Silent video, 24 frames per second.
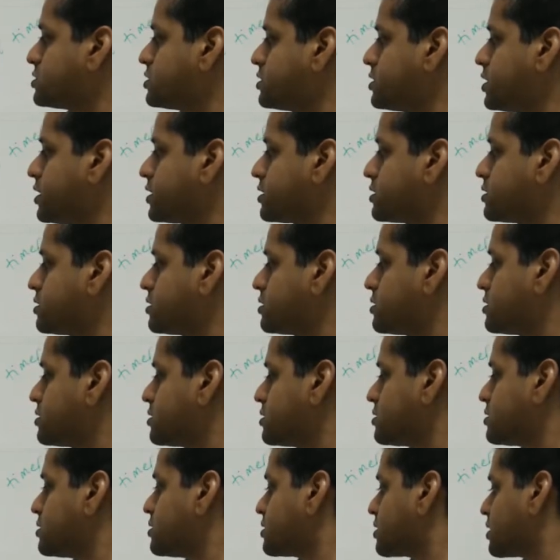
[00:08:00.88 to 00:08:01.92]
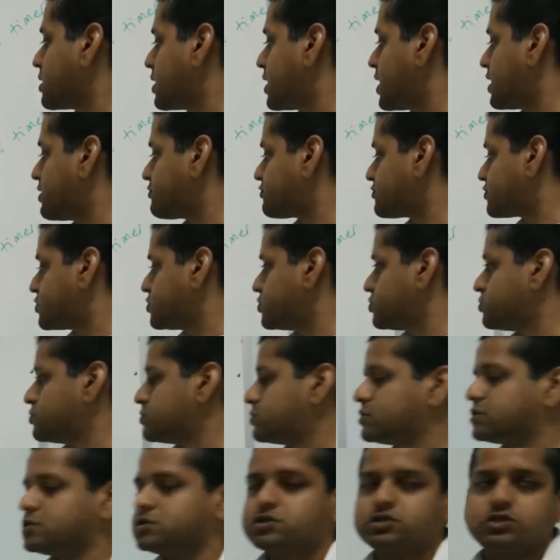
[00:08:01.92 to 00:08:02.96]
turning left to
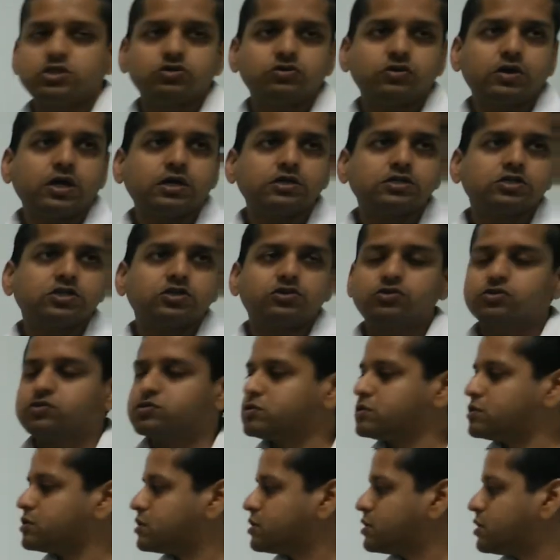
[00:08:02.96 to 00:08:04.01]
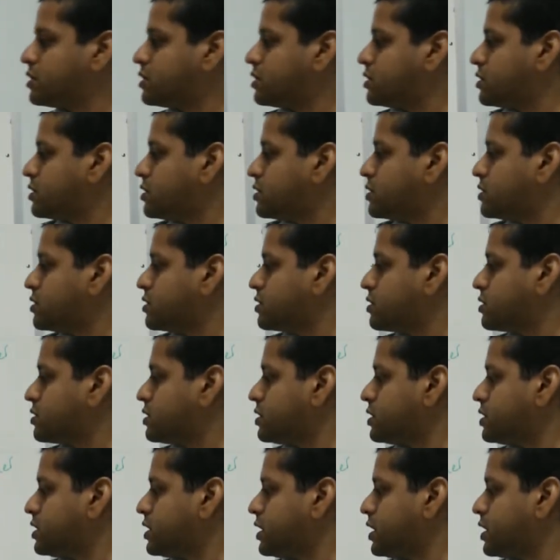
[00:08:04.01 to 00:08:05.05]
090.
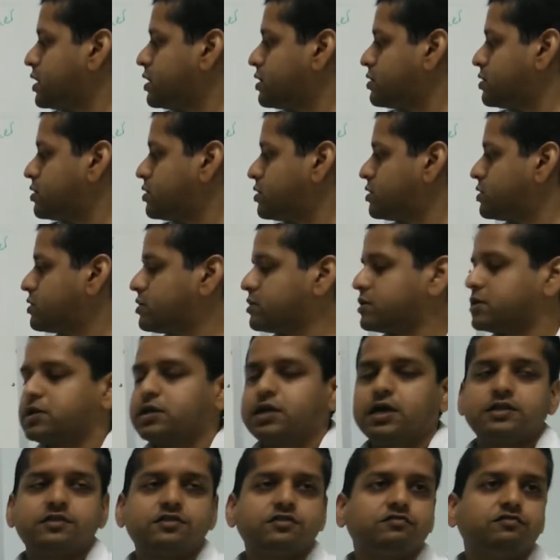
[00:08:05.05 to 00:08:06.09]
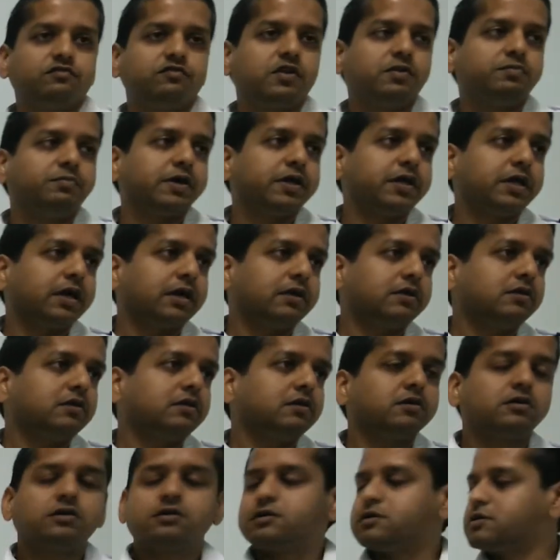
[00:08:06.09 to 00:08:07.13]
Here, get the flip again,
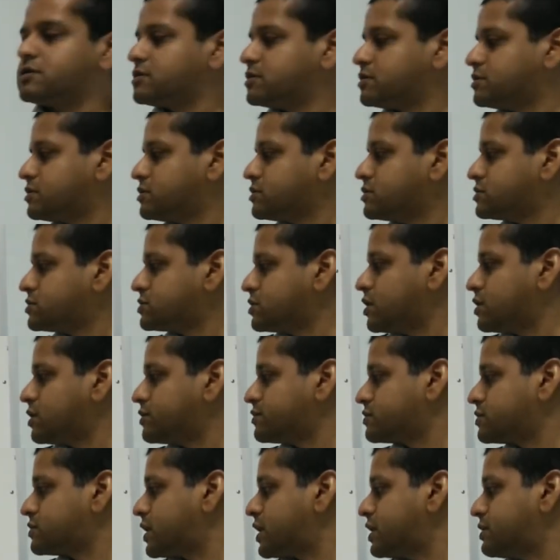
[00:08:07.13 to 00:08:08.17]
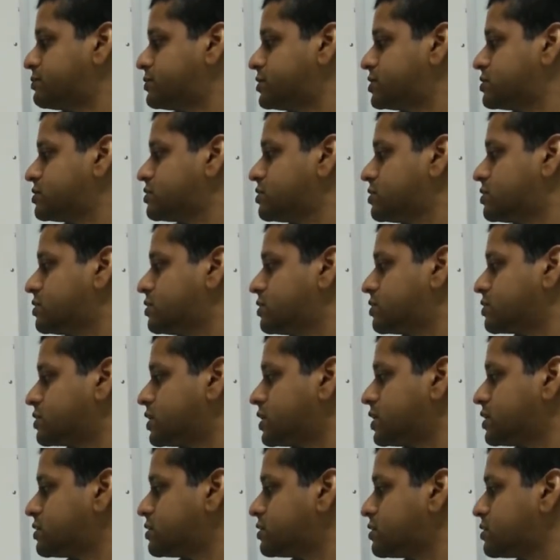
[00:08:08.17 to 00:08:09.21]
start the timer
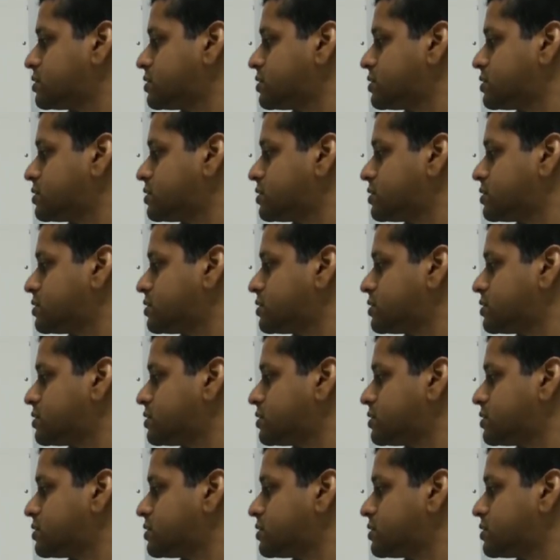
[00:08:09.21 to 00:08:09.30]
again.